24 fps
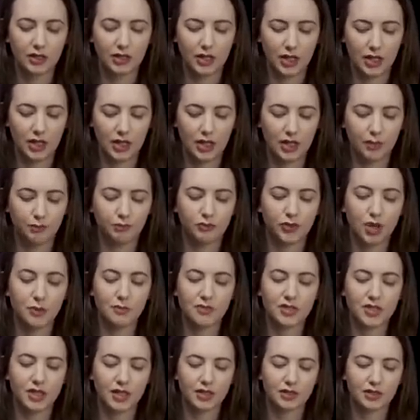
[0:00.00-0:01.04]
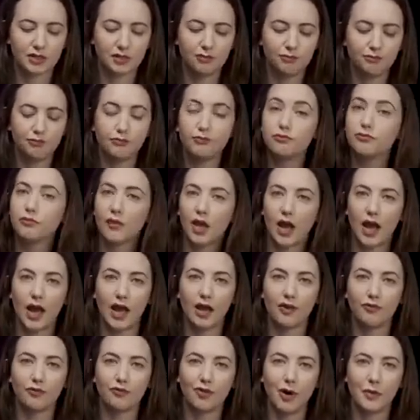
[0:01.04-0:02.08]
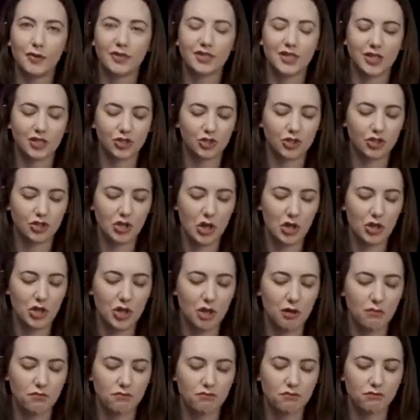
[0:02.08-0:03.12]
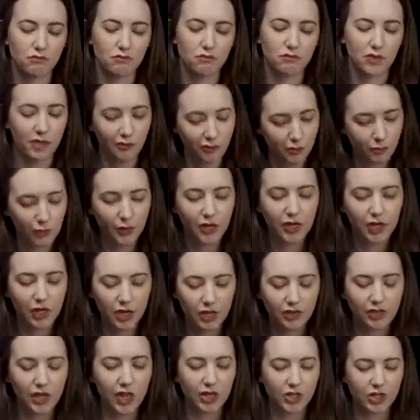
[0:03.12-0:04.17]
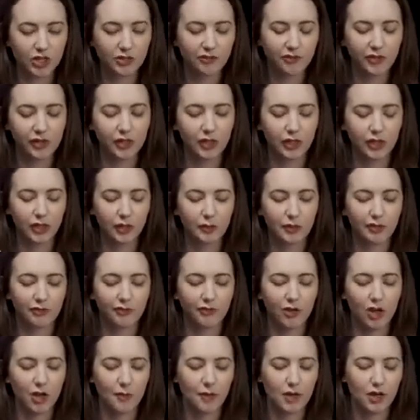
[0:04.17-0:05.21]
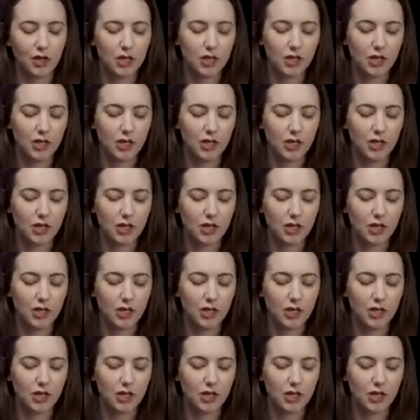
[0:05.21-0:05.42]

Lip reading: The thumbsticks have rubber textures on them. They feel pretty good. They actually feel a little bit firmer.